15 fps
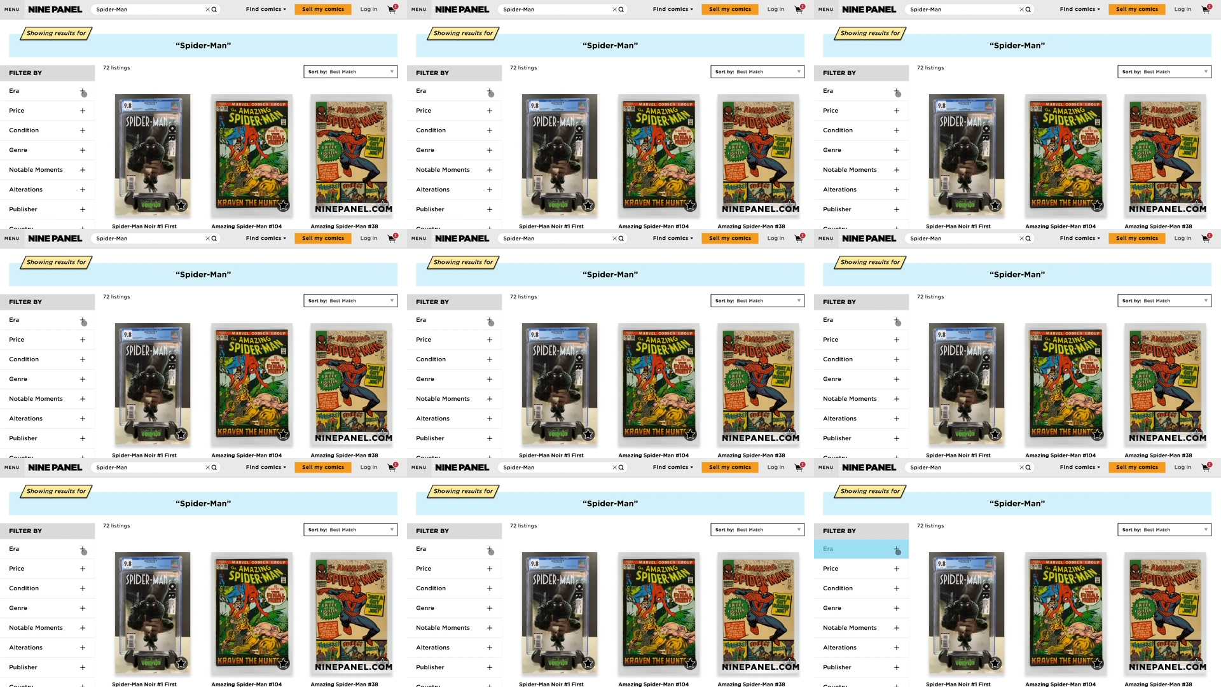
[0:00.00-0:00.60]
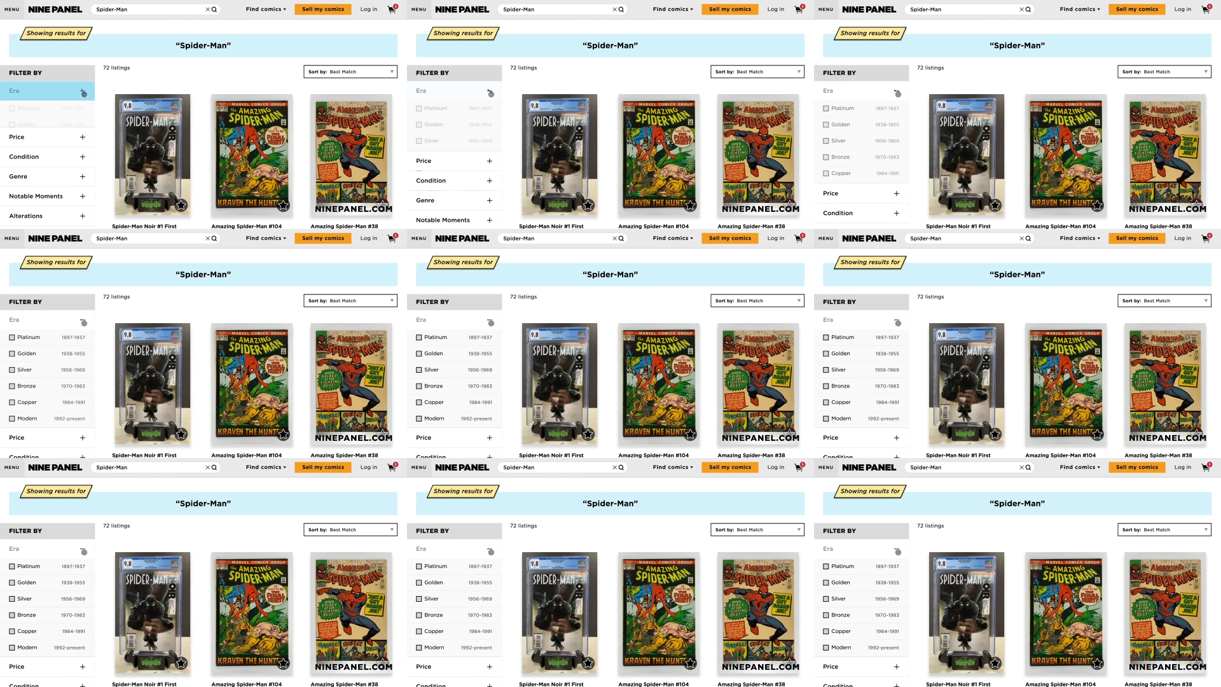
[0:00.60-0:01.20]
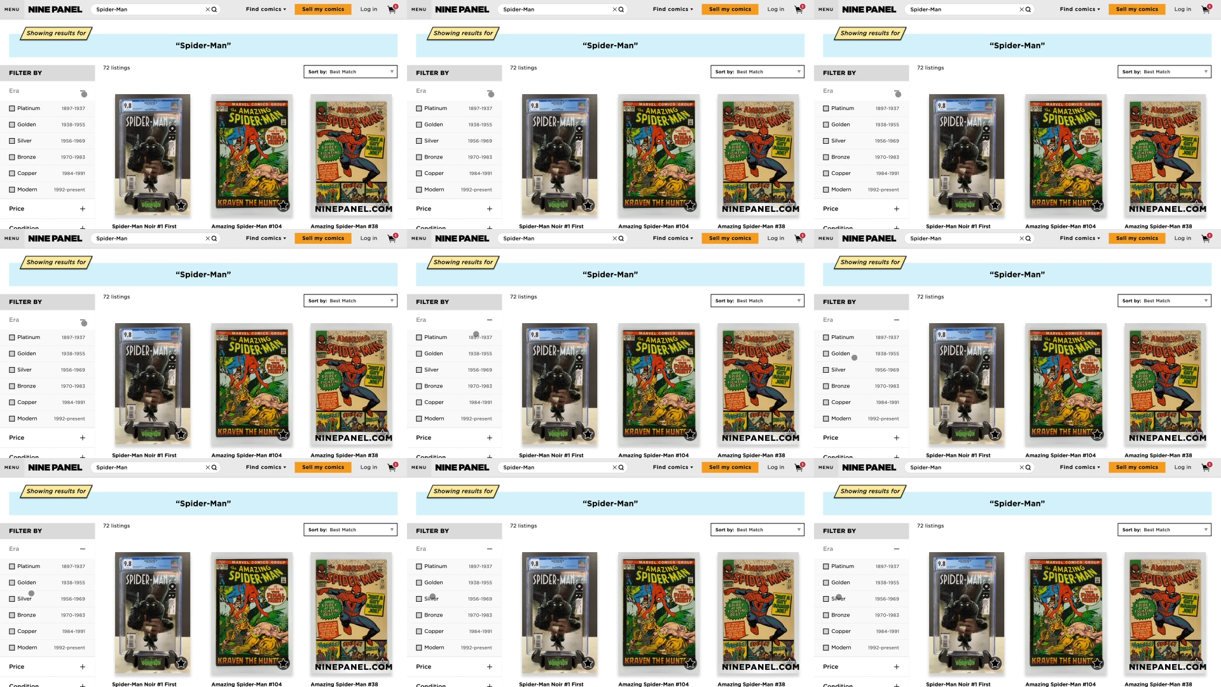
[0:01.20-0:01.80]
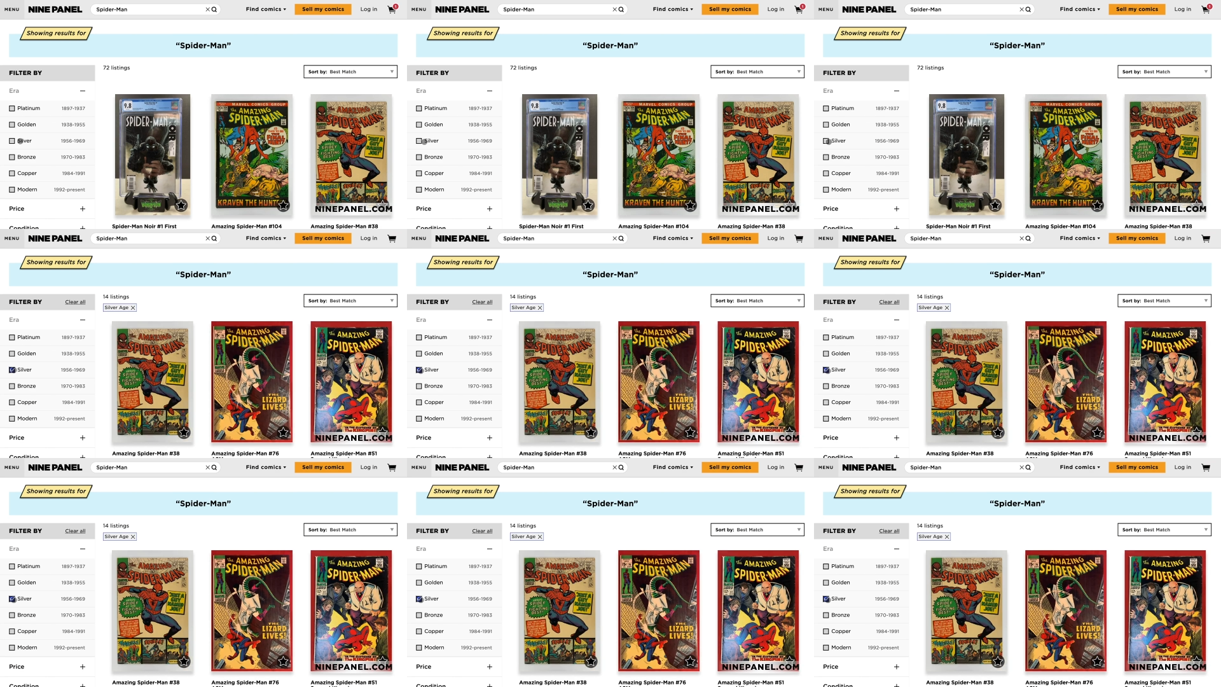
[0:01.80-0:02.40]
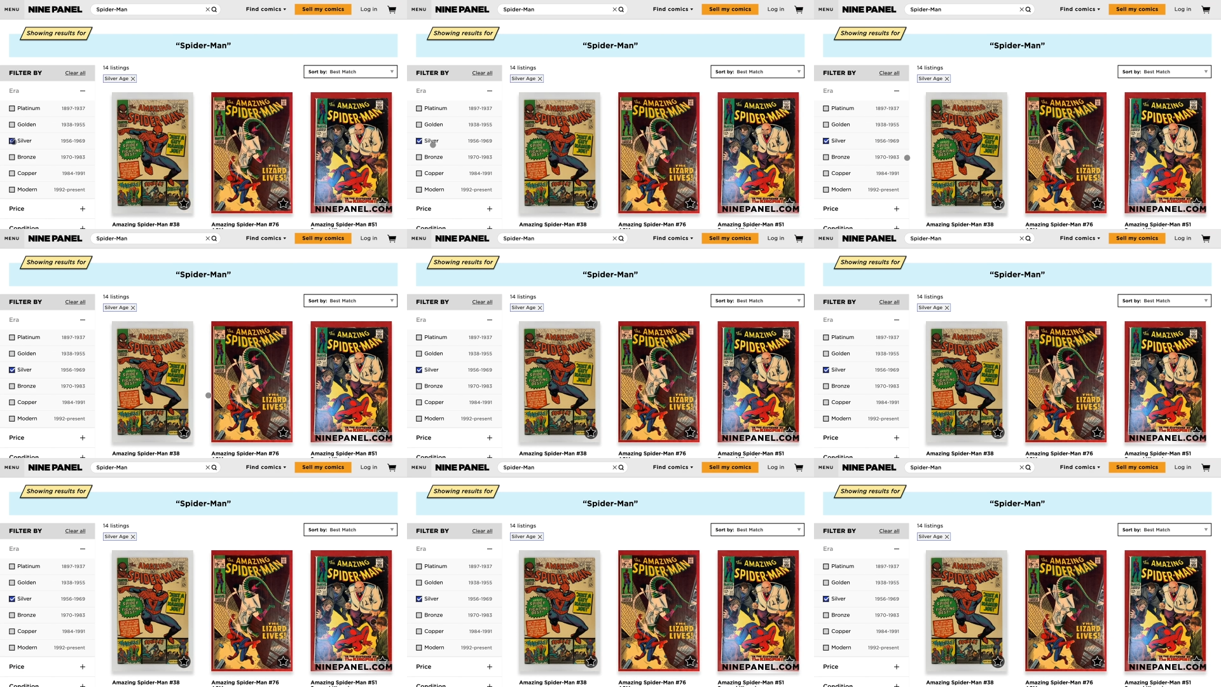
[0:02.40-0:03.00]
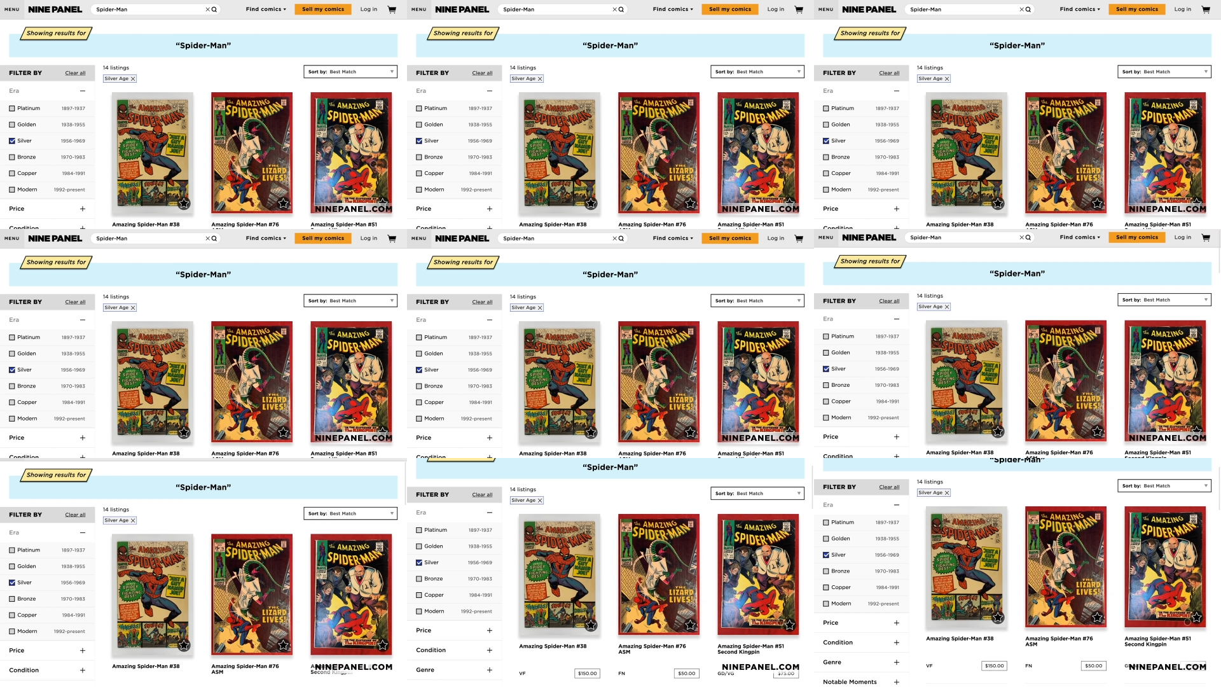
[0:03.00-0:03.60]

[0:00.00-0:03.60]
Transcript: No face is visible, so there are no lips to read.